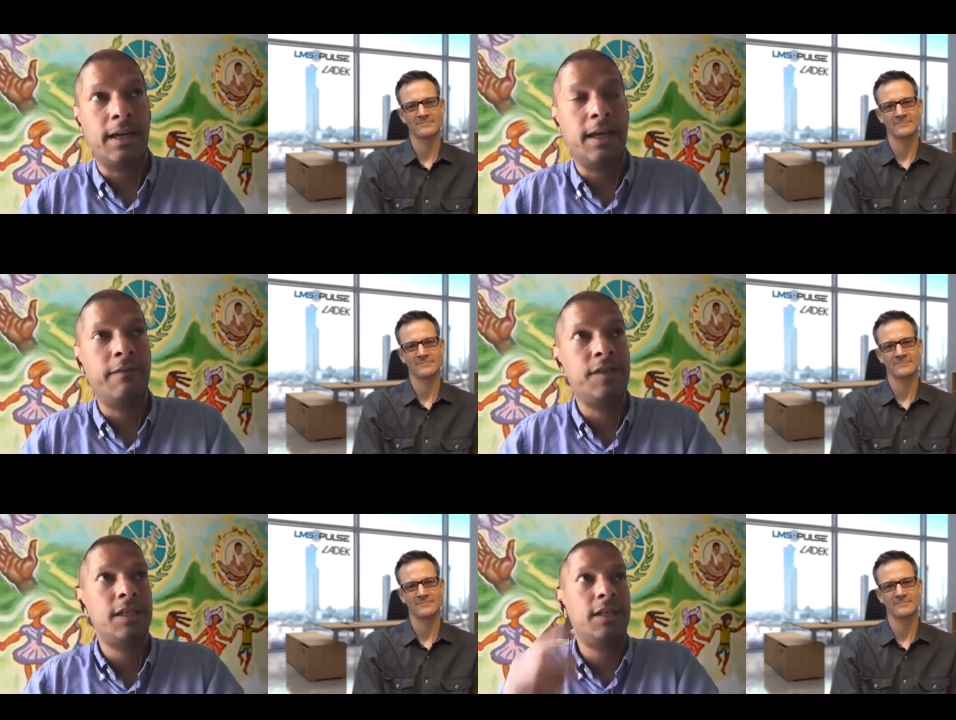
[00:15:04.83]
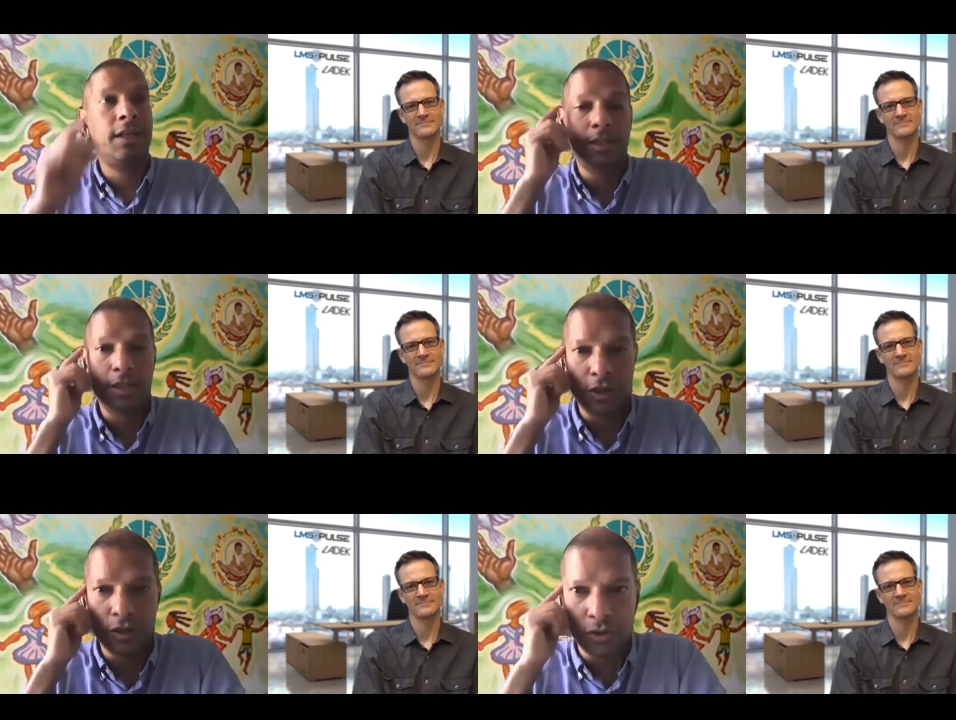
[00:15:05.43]
Speaker 1: and I've seen
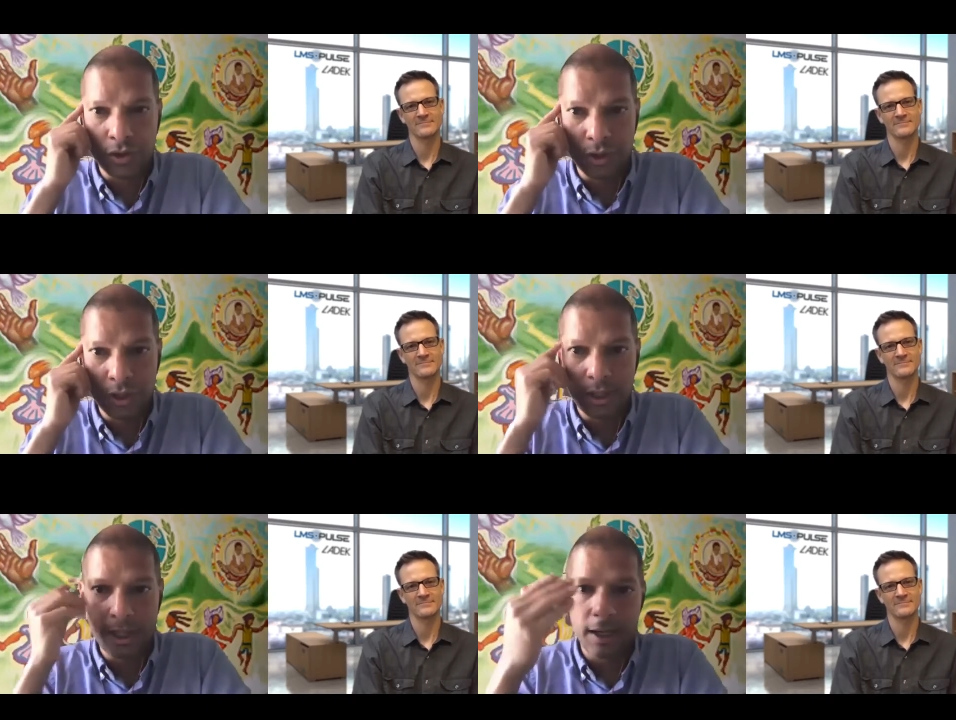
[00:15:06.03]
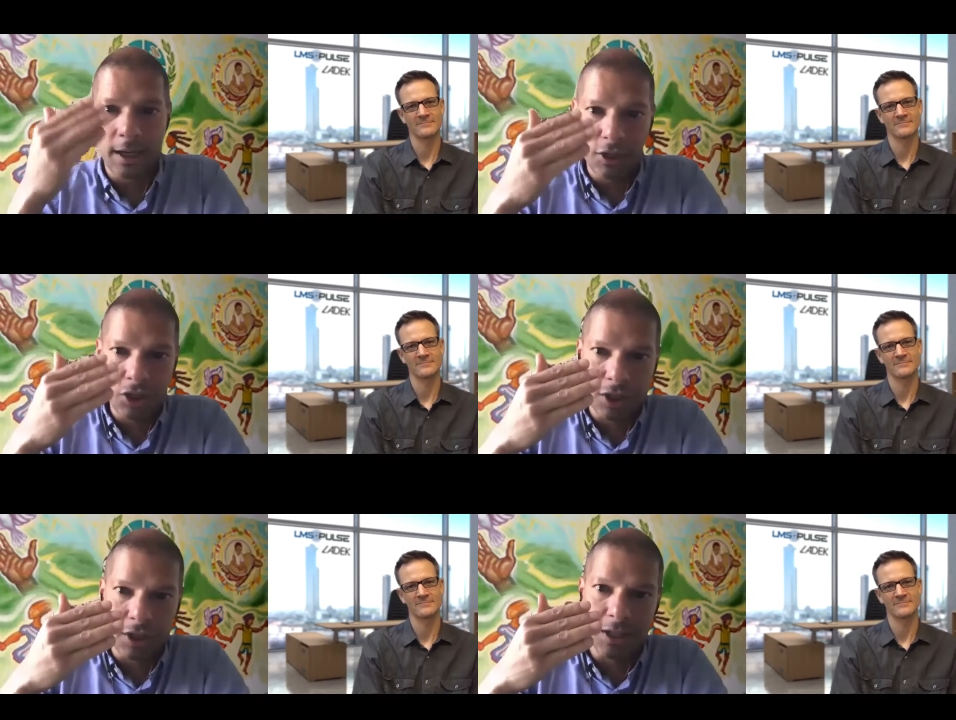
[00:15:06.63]
institutions that are
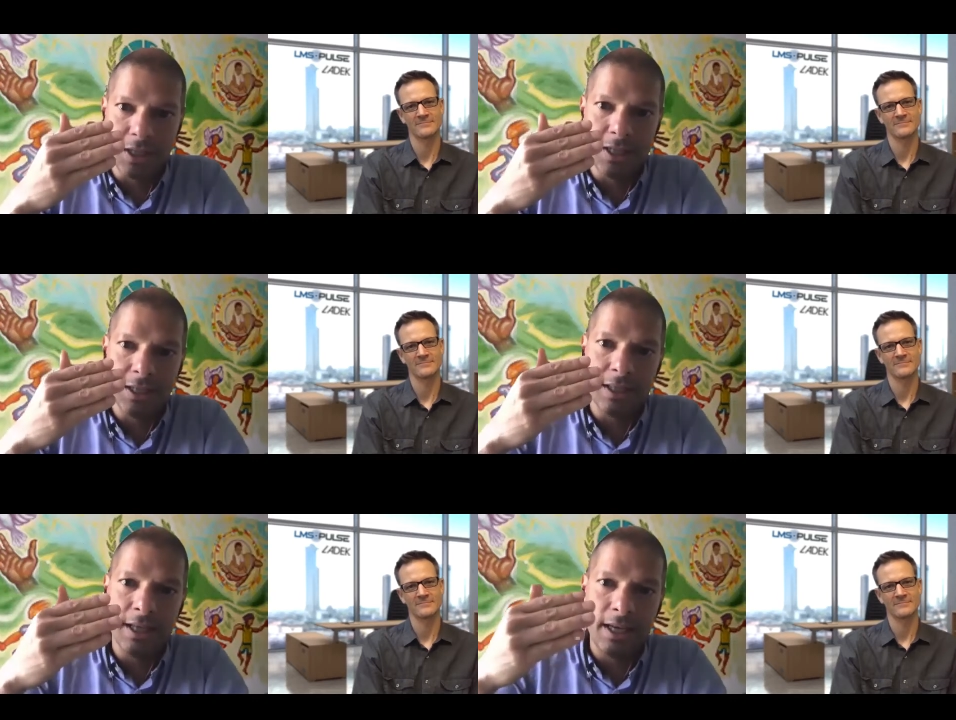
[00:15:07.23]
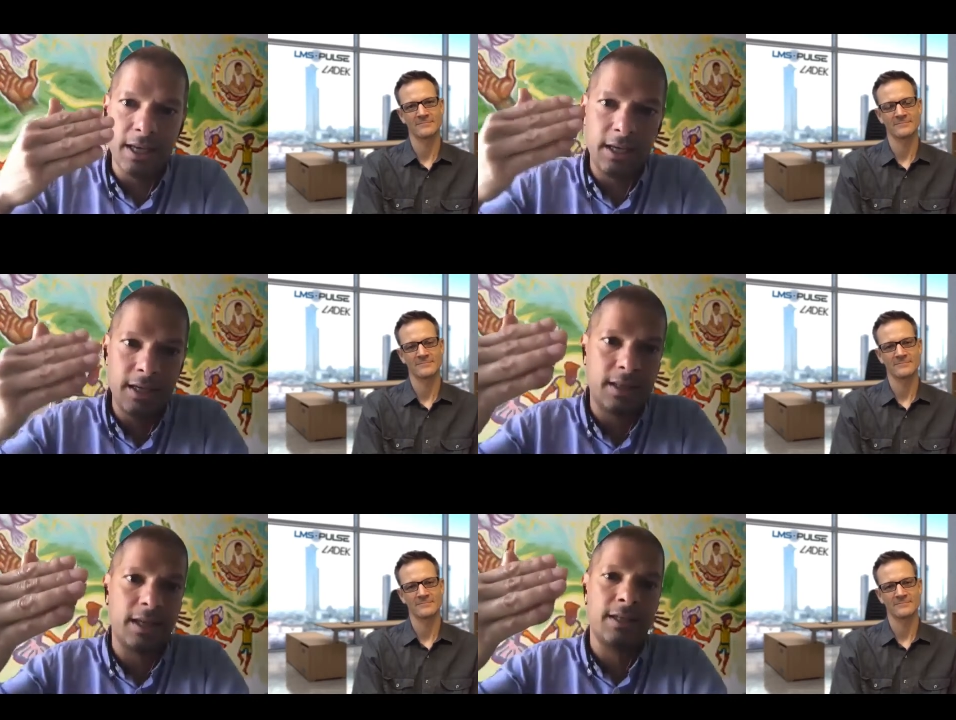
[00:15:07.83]
just
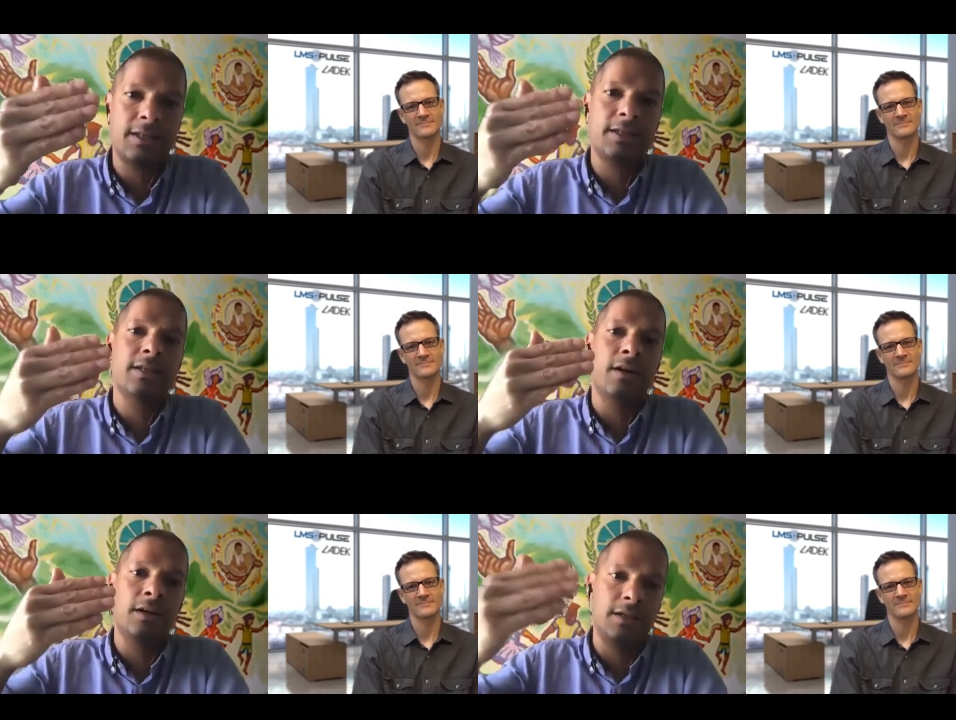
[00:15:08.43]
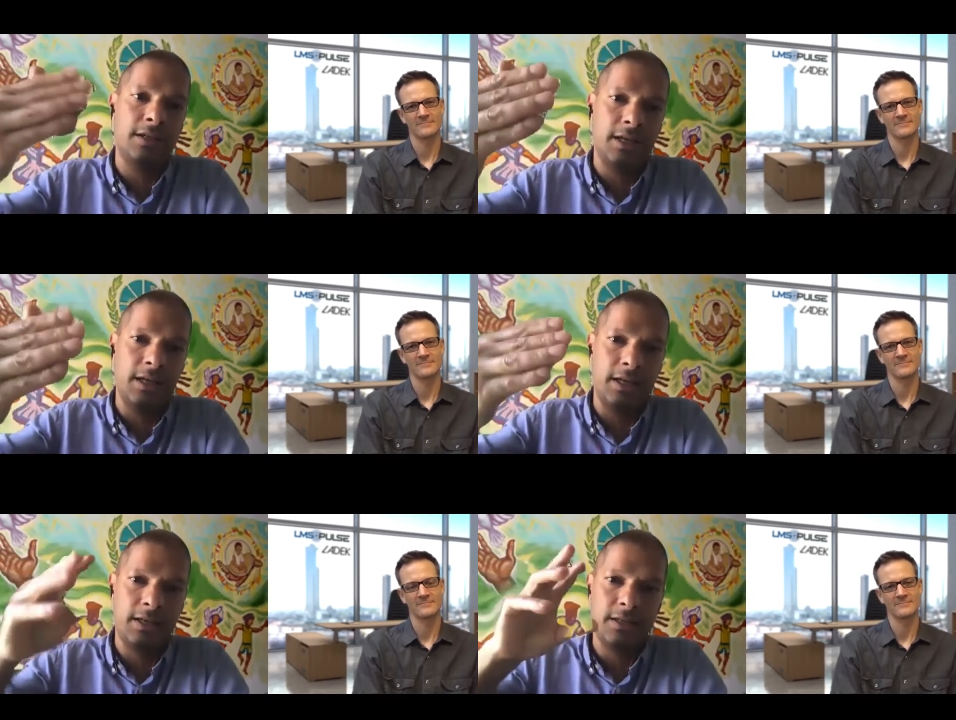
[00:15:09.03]
delaying their start
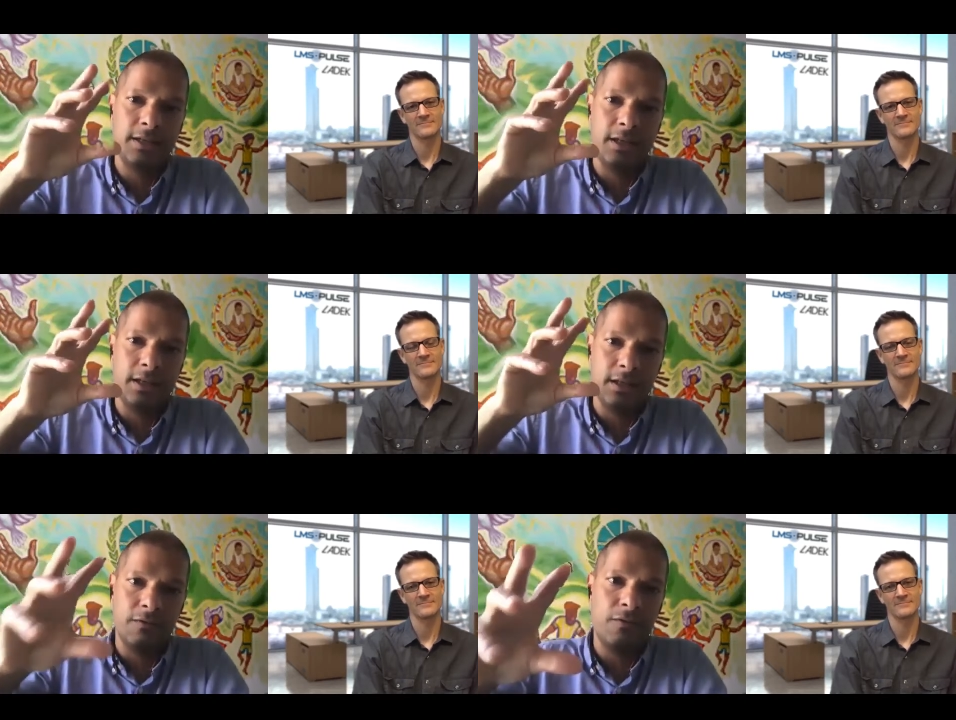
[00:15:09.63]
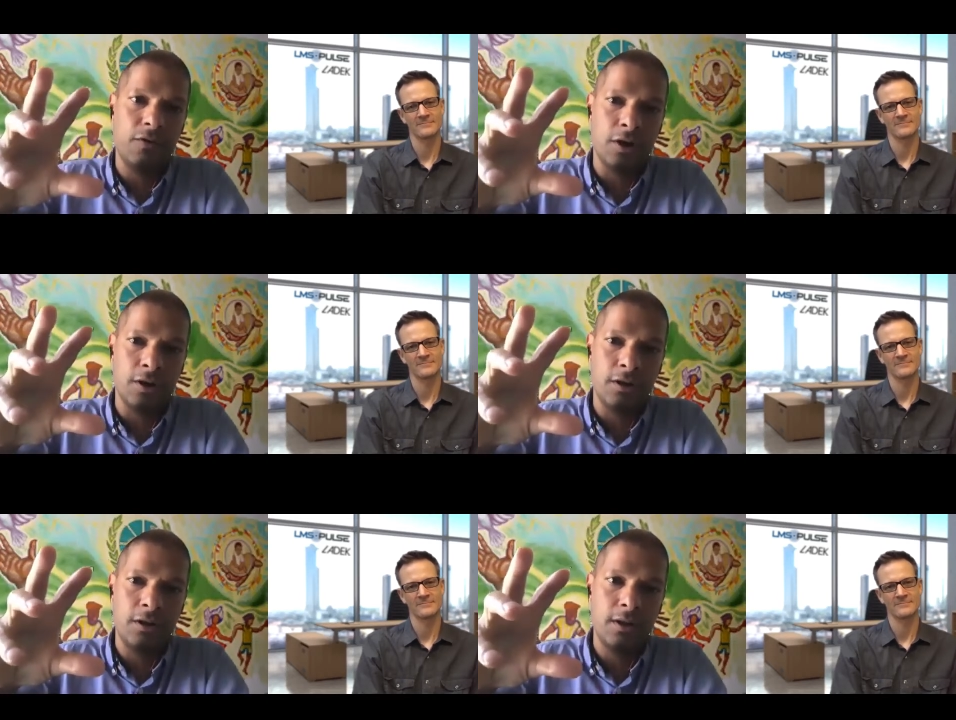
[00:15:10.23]
date in the
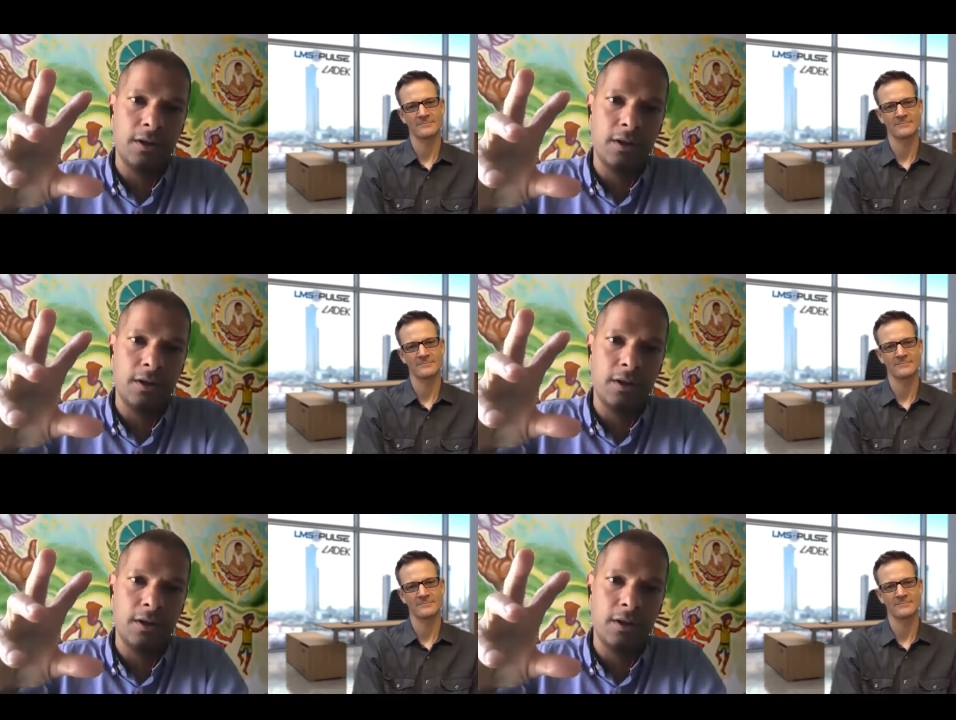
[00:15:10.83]
fall